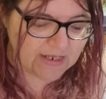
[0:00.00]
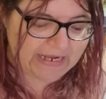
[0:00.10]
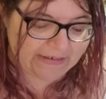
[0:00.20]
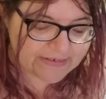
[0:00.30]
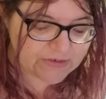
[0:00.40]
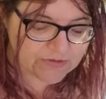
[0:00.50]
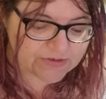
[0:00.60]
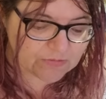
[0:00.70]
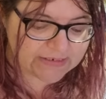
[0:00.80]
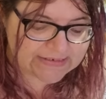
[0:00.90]
and I do
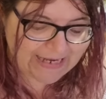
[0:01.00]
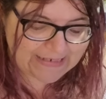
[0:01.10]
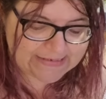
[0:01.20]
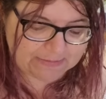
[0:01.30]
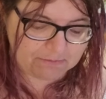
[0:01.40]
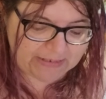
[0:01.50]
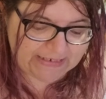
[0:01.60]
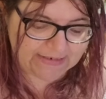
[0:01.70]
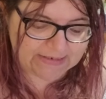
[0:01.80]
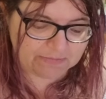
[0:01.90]
still need to add some
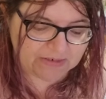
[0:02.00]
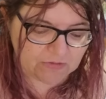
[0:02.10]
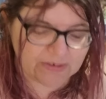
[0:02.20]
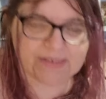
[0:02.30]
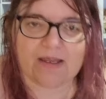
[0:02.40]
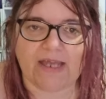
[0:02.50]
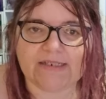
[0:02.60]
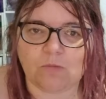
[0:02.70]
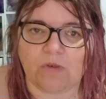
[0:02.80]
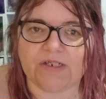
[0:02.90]
beads because I
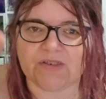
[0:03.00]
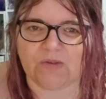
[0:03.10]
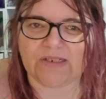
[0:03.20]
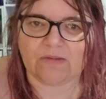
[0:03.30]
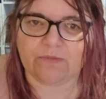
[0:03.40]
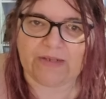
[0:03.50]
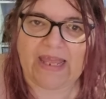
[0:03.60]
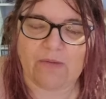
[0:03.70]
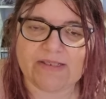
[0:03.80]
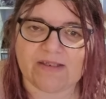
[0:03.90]
didn't want to do the little
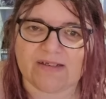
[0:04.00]
flowers.